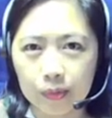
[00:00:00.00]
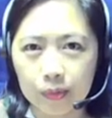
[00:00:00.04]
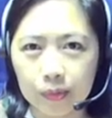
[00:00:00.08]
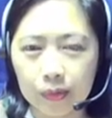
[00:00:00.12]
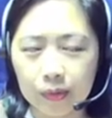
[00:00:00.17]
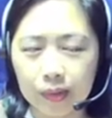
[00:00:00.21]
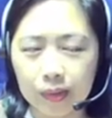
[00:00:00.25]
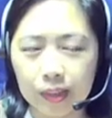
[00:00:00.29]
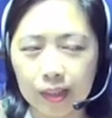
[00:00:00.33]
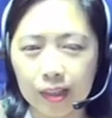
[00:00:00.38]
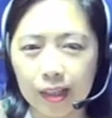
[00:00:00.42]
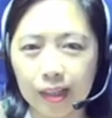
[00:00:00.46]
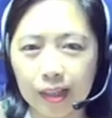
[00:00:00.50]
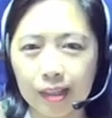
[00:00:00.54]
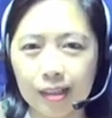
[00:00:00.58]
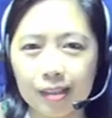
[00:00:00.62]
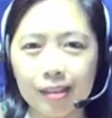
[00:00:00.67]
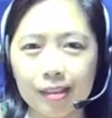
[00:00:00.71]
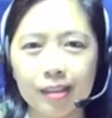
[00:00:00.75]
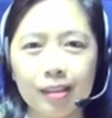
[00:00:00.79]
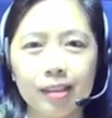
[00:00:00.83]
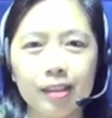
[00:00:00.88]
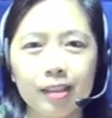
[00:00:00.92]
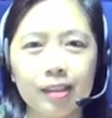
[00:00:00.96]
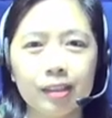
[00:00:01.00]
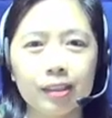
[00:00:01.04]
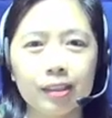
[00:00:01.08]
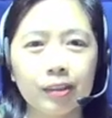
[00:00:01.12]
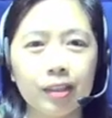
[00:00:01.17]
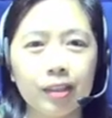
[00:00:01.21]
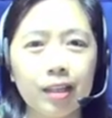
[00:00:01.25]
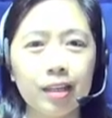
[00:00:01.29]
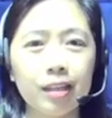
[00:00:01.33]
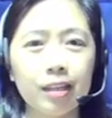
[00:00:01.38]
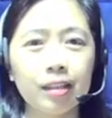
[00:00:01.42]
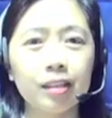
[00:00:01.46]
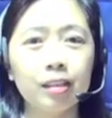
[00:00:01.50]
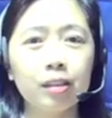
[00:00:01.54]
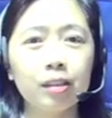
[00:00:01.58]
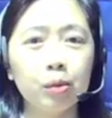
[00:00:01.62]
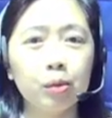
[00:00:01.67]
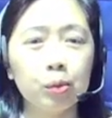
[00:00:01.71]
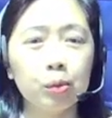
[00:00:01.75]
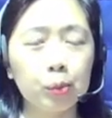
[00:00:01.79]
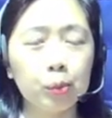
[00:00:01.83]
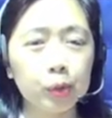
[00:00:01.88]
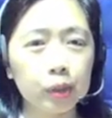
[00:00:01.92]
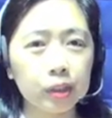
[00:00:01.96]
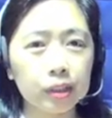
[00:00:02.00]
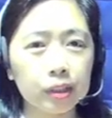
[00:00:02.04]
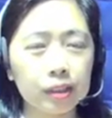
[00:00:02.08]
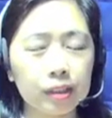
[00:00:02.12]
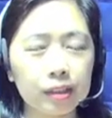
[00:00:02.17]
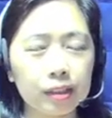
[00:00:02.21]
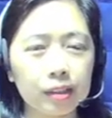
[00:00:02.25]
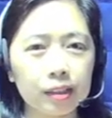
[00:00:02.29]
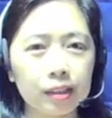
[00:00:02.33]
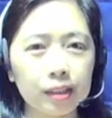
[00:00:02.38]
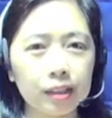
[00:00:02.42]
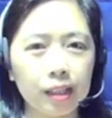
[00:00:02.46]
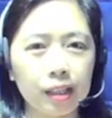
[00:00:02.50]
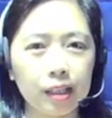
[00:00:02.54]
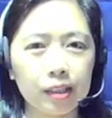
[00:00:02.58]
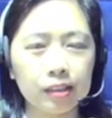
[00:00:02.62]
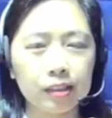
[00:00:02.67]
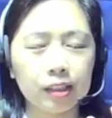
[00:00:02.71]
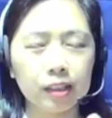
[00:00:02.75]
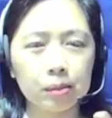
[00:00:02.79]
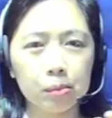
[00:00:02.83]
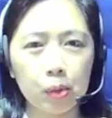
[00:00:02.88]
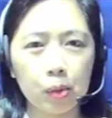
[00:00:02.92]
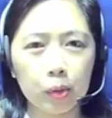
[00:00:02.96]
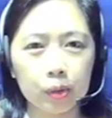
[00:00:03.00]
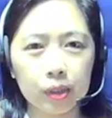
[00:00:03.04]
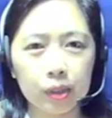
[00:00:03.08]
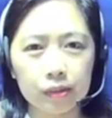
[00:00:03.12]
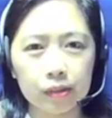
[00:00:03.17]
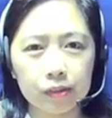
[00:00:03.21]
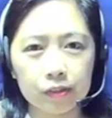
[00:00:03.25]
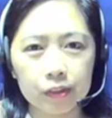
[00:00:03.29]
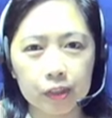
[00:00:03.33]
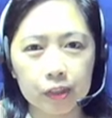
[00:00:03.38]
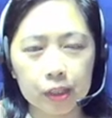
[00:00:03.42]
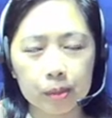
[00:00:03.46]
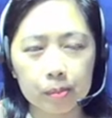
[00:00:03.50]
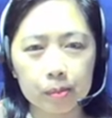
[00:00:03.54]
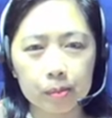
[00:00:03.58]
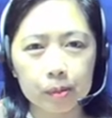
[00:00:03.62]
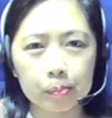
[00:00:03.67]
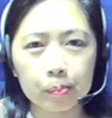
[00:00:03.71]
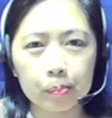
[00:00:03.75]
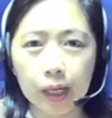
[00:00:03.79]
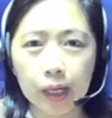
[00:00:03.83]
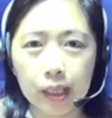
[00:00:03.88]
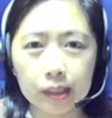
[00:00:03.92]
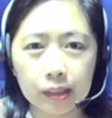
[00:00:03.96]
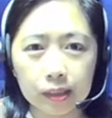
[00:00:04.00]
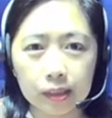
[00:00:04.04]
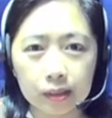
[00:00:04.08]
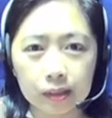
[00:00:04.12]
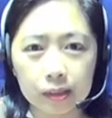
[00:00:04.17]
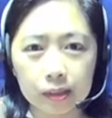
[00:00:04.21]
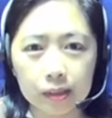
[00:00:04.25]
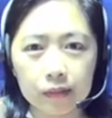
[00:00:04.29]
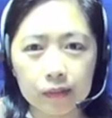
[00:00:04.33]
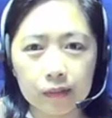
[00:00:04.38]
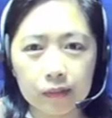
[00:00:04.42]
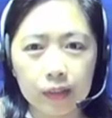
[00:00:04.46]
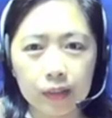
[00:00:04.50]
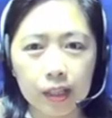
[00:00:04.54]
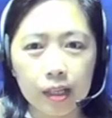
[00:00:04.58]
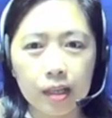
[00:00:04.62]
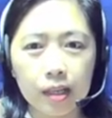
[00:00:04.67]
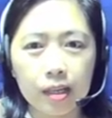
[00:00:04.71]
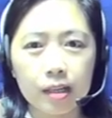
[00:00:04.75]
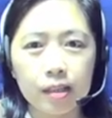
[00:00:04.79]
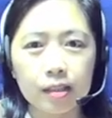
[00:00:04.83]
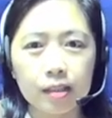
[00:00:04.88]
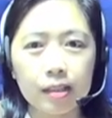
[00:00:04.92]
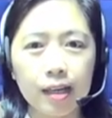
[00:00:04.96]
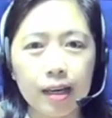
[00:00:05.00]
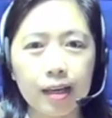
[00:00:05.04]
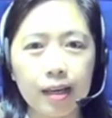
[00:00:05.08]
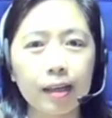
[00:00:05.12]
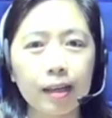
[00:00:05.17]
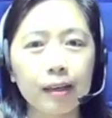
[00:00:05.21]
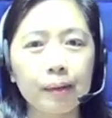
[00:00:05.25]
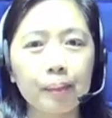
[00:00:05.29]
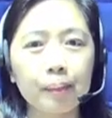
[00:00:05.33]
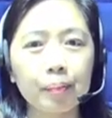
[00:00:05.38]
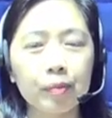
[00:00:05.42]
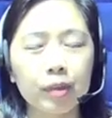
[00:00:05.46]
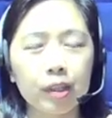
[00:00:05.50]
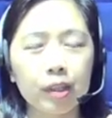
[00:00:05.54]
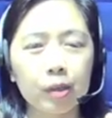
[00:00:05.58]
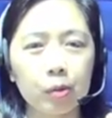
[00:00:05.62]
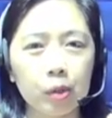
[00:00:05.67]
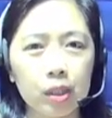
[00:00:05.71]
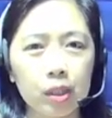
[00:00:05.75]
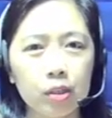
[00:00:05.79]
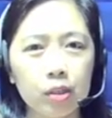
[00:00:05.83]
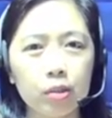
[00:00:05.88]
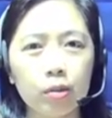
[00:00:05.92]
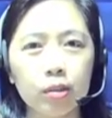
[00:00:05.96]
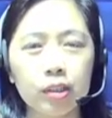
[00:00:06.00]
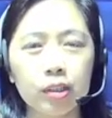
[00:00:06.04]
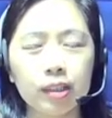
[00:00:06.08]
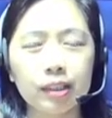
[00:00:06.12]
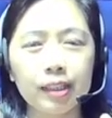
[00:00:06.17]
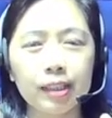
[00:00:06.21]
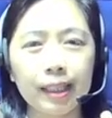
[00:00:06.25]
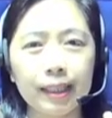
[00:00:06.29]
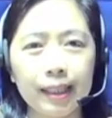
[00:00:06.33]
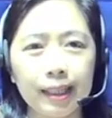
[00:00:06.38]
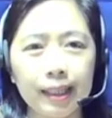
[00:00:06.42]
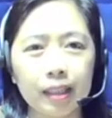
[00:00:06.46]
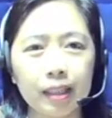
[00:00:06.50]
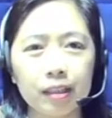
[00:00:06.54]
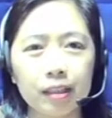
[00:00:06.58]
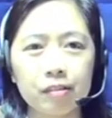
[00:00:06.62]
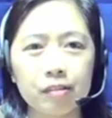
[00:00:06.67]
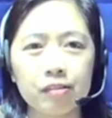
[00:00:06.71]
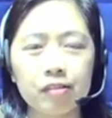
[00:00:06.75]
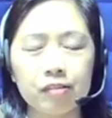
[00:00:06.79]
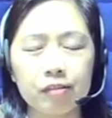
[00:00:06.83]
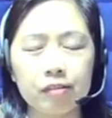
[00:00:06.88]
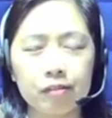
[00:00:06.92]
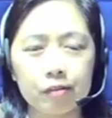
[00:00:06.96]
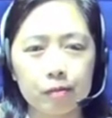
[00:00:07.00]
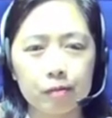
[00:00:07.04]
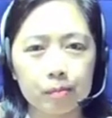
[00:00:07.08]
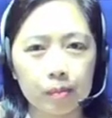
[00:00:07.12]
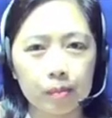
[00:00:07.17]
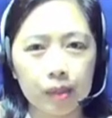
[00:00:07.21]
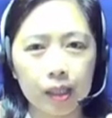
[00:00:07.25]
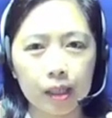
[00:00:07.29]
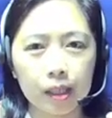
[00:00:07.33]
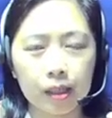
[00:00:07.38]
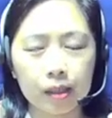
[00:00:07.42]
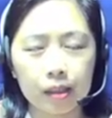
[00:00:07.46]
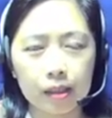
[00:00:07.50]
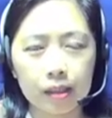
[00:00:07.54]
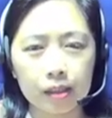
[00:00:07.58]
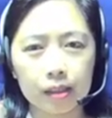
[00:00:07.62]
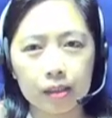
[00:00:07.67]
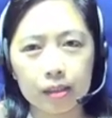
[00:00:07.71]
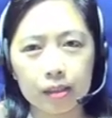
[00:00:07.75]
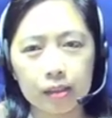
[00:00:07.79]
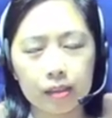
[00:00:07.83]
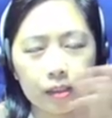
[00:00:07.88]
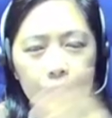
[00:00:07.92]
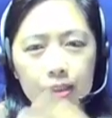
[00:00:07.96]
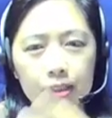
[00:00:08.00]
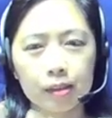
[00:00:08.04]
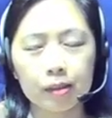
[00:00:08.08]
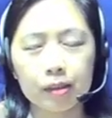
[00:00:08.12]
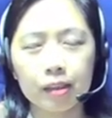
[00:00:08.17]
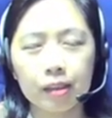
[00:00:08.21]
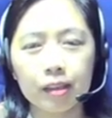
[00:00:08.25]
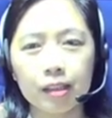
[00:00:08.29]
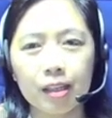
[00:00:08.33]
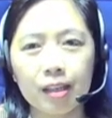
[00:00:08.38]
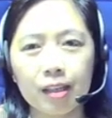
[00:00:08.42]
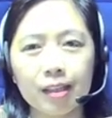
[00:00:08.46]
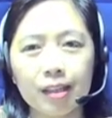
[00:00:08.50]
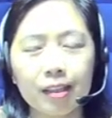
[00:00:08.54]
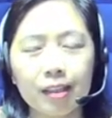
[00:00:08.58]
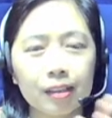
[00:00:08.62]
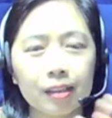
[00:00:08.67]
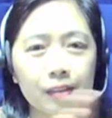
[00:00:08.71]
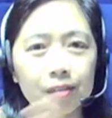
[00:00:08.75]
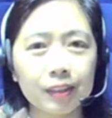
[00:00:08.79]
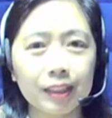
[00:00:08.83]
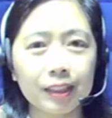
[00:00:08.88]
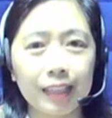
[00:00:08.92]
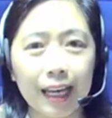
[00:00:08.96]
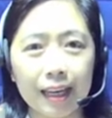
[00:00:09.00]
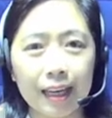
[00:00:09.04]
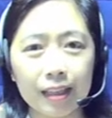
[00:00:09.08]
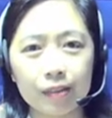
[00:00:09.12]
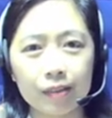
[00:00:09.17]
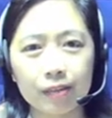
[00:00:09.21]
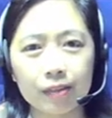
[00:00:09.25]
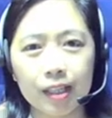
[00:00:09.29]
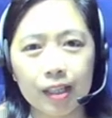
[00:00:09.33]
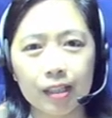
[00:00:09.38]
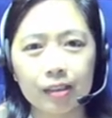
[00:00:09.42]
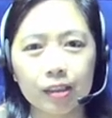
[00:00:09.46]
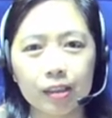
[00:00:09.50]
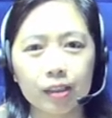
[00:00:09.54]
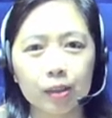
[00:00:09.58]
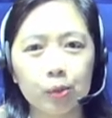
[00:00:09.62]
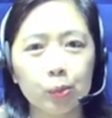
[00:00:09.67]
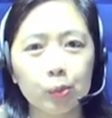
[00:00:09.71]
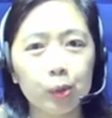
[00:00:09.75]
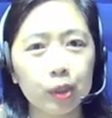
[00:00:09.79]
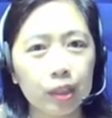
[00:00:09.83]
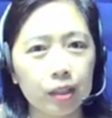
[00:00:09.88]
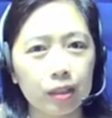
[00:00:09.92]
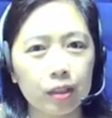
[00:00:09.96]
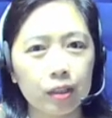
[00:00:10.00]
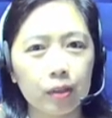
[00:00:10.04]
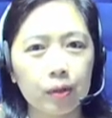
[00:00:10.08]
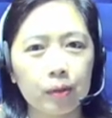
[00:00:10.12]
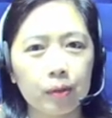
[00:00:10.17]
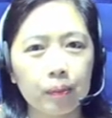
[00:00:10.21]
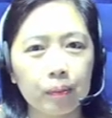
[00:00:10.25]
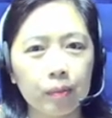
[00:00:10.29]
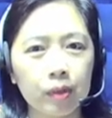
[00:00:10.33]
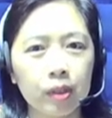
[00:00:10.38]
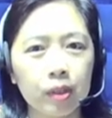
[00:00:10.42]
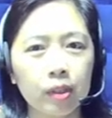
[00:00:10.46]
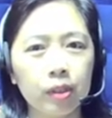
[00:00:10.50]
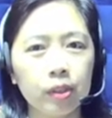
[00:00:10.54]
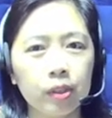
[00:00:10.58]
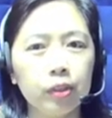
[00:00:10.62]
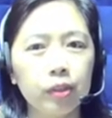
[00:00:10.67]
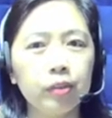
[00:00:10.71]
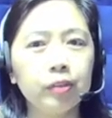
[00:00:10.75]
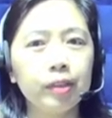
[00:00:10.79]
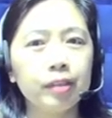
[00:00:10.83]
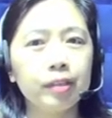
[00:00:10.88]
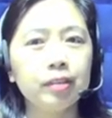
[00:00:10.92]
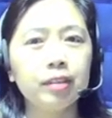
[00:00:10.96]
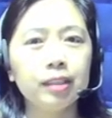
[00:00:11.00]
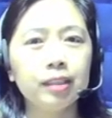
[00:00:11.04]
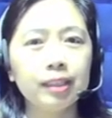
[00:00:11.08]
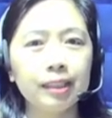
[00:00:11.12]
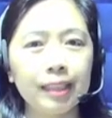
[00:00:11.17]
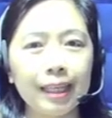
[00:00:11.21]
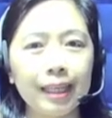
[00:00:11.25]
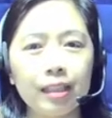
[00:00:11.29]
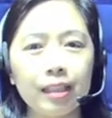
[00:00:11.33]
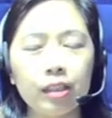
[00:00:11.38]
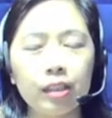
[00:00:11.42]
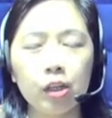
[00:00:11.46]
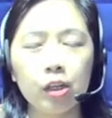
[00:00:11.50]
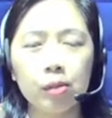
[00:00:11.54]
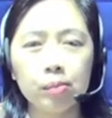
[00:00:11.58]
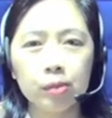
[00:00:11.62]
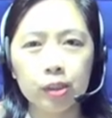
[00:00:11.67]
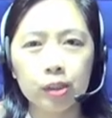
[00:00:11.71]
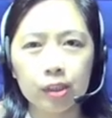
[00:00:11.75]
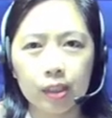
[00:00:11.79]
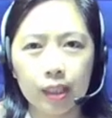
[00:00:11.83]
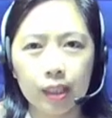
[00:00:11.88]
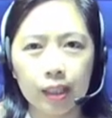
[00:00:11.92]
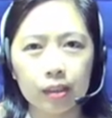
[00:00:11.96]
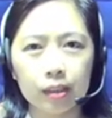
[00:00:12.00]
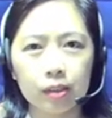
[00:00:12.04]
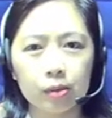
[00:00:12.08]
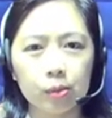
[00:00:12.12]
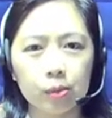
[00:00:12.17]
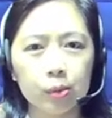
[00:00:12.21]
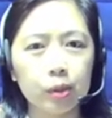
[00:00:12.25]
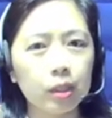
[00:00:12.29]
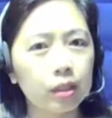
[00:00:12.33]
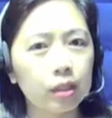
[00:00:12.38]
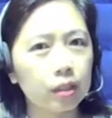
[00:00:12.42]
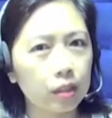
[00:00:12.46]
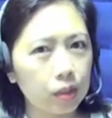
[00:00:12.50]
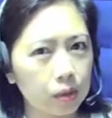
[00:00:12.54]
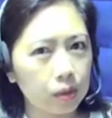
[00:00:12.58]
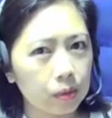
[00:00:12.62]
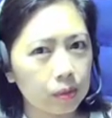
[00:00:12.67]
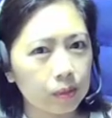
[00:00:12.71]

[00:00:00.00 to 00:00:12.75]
Okay, so here would, okay, is the modal verb, positive. Then we use the negative, the negative side of that. So wouldn't you? You'd rather stay at home tonight, wouldn't you?